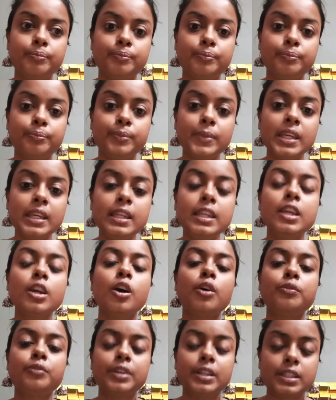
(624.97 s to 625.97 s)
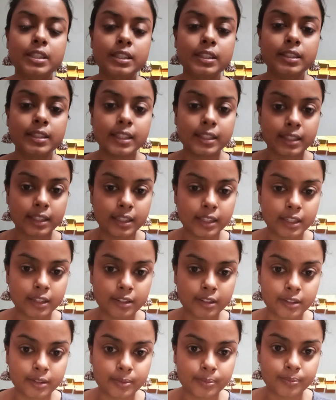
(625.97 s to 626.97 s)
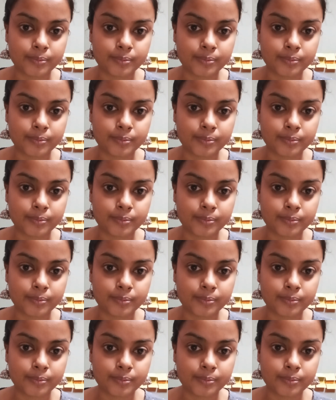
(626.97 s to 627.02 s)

meaning of rigid designator.